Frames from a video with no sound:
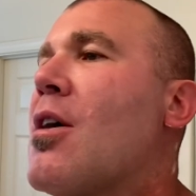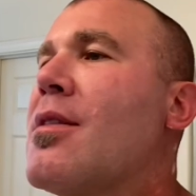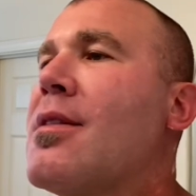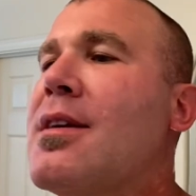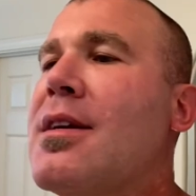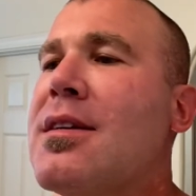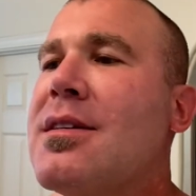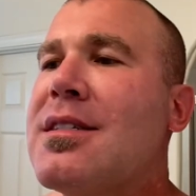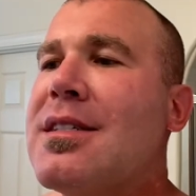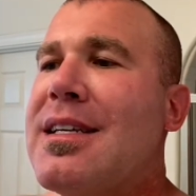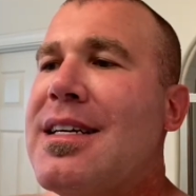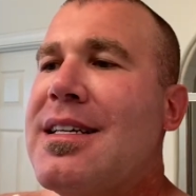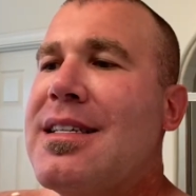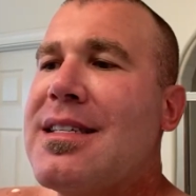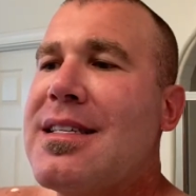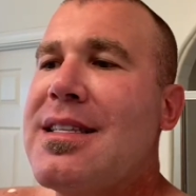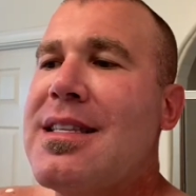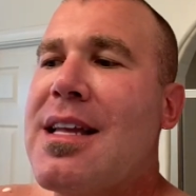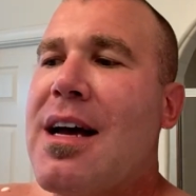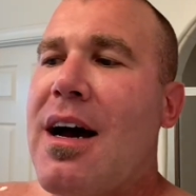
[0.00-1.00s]
this is
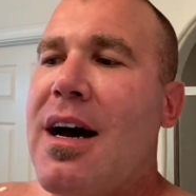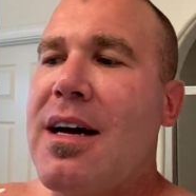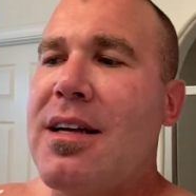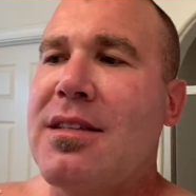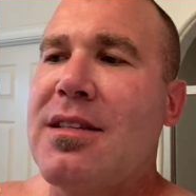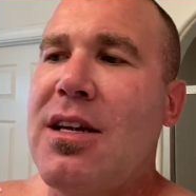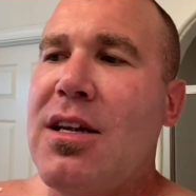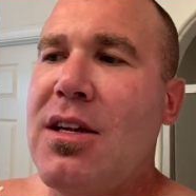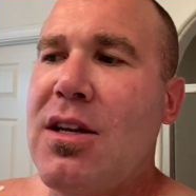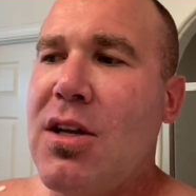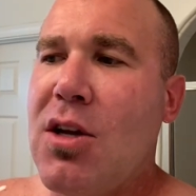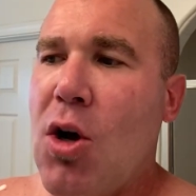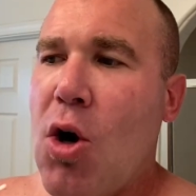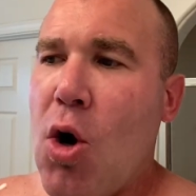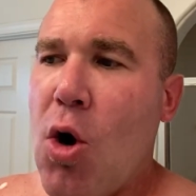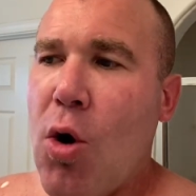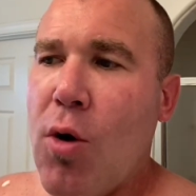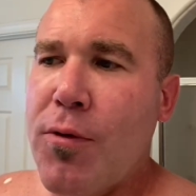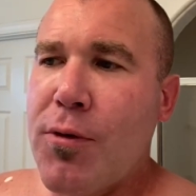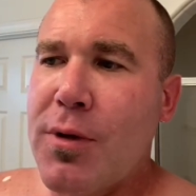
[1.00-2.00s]
not
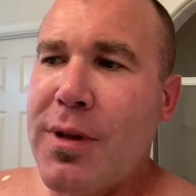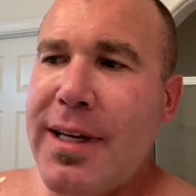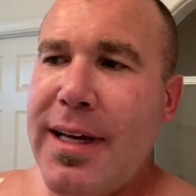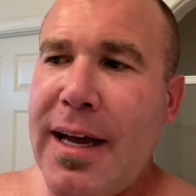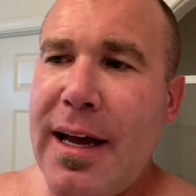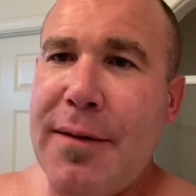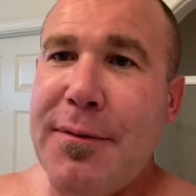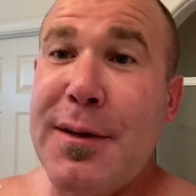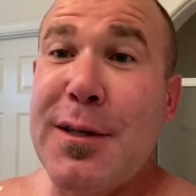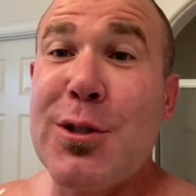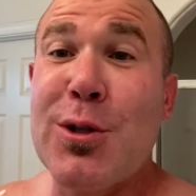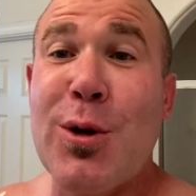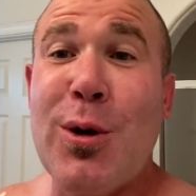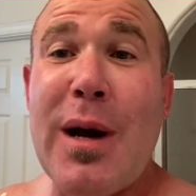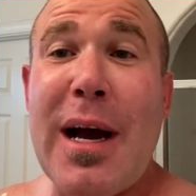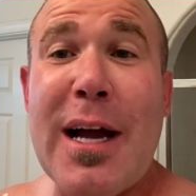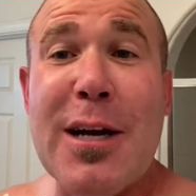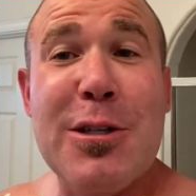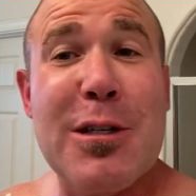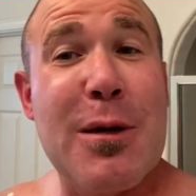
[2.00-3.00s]
overly heavy. So
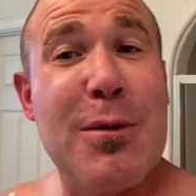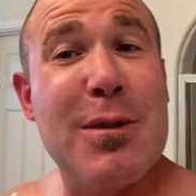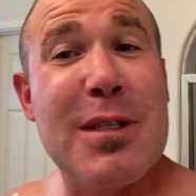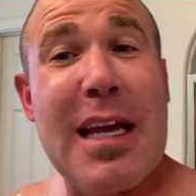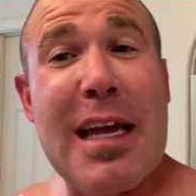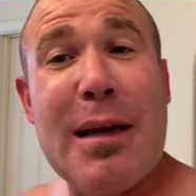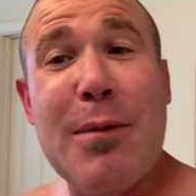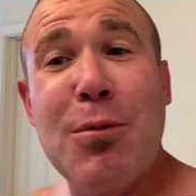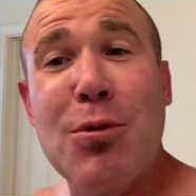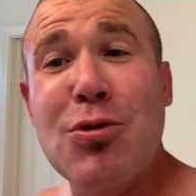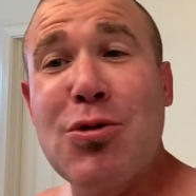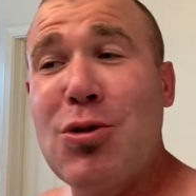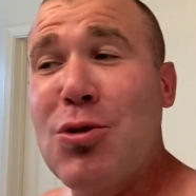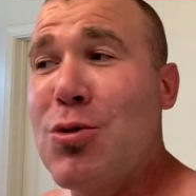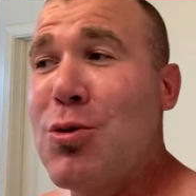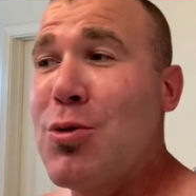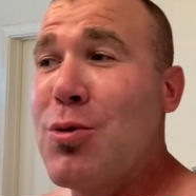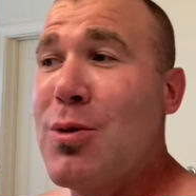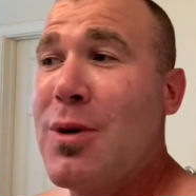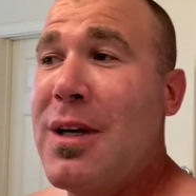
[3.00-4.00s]
actually I was able
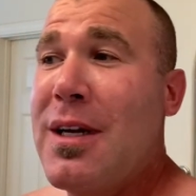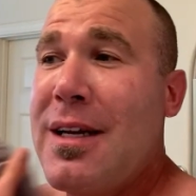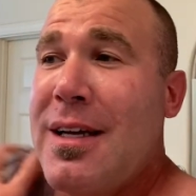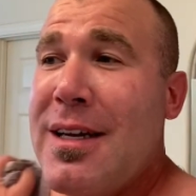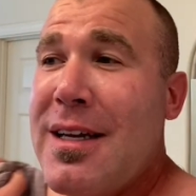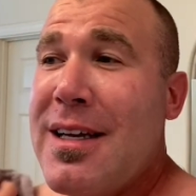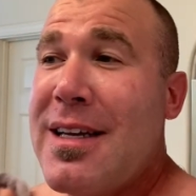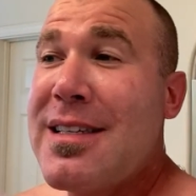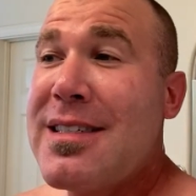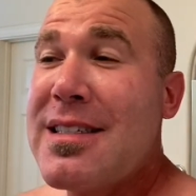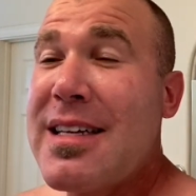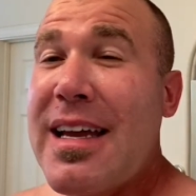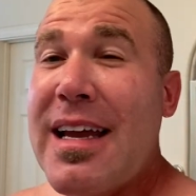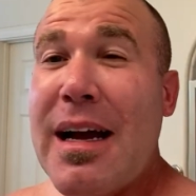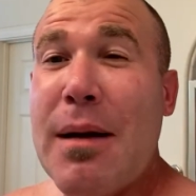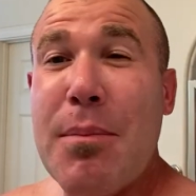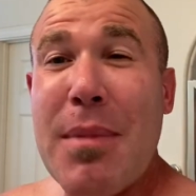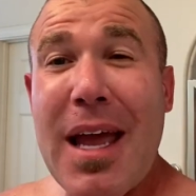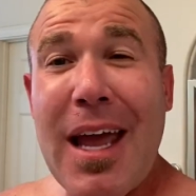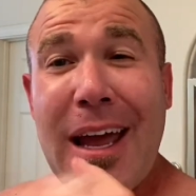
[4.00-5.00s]
to say
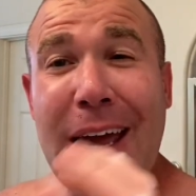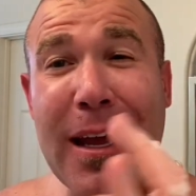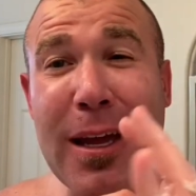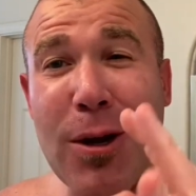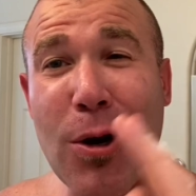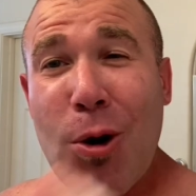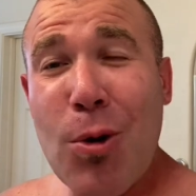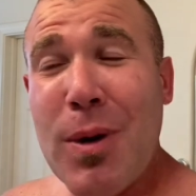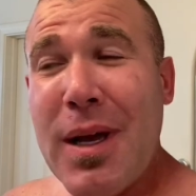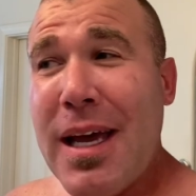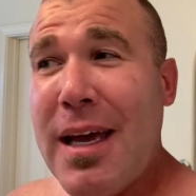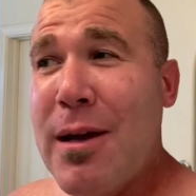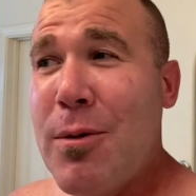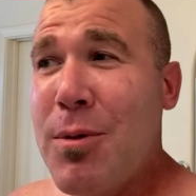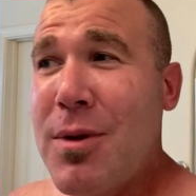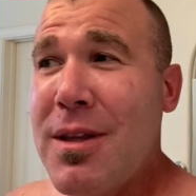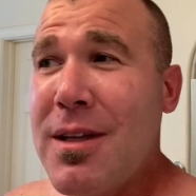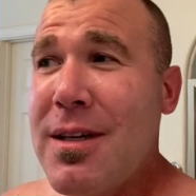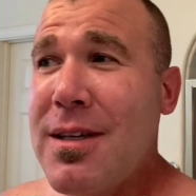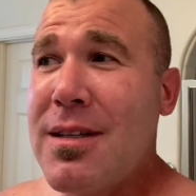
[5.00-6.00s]
I'm a-okay
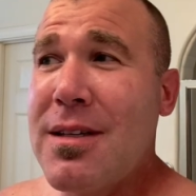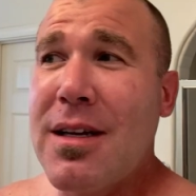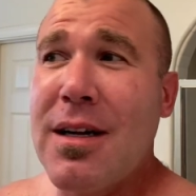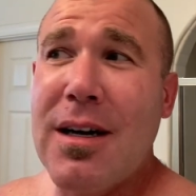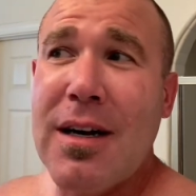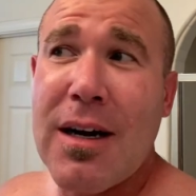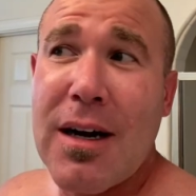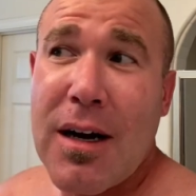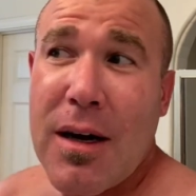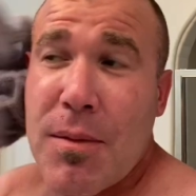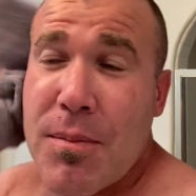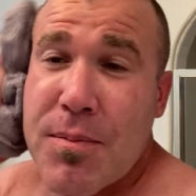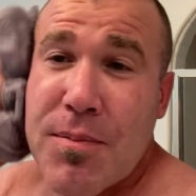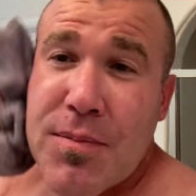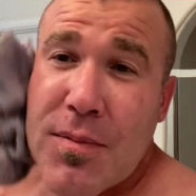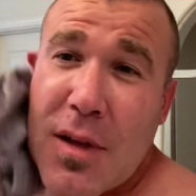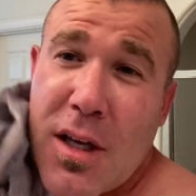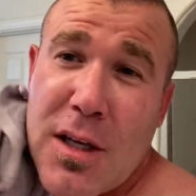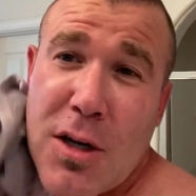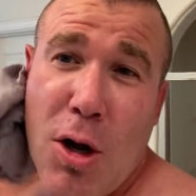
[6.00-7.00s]
with it.
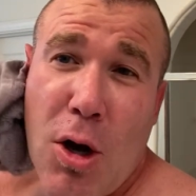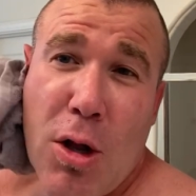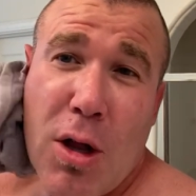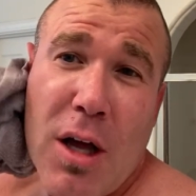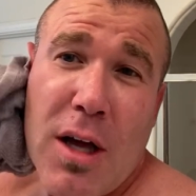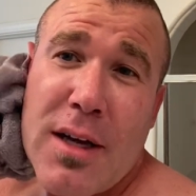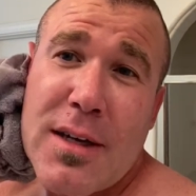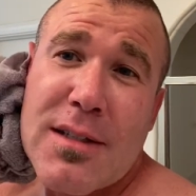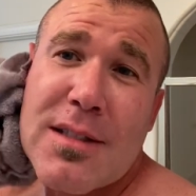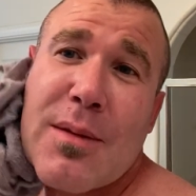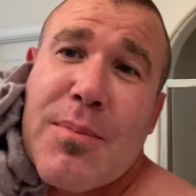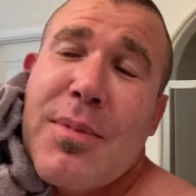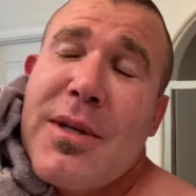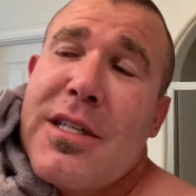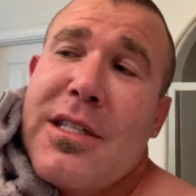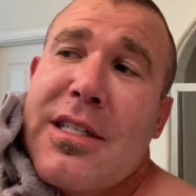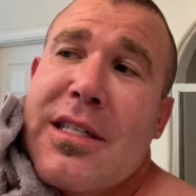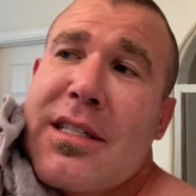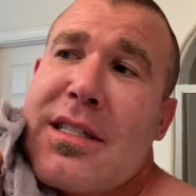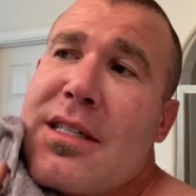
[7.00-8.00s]
Um, in all honest
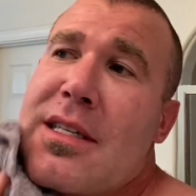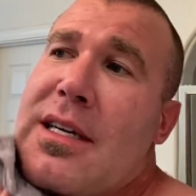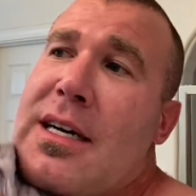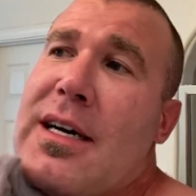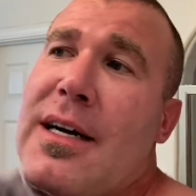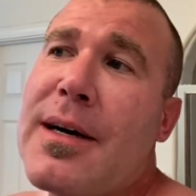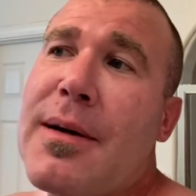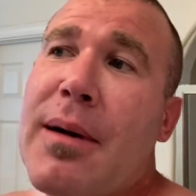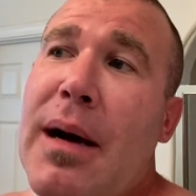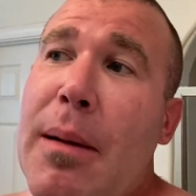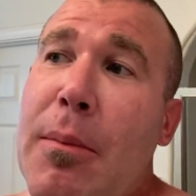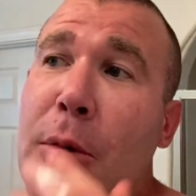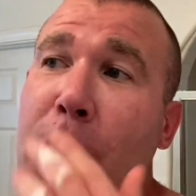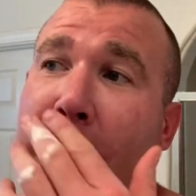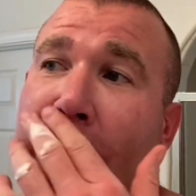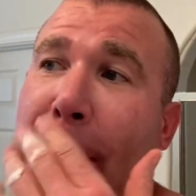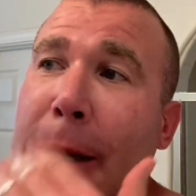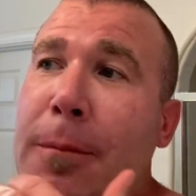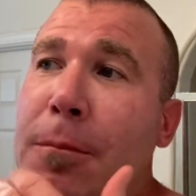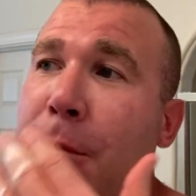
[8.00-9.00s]
opinion, uh, I'm
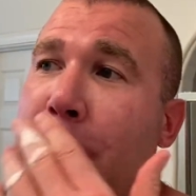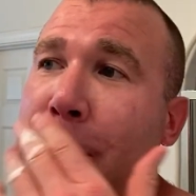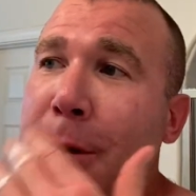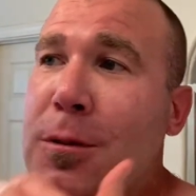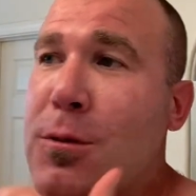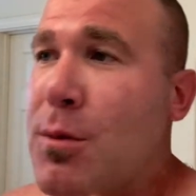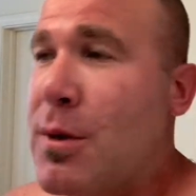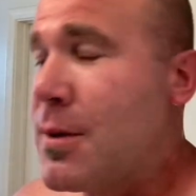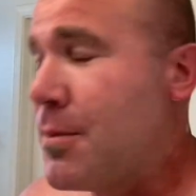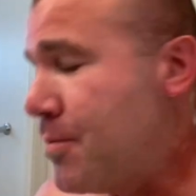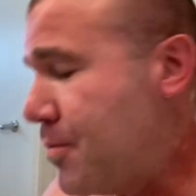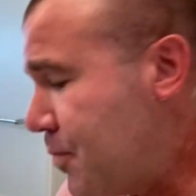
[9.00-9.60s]
okay with this one.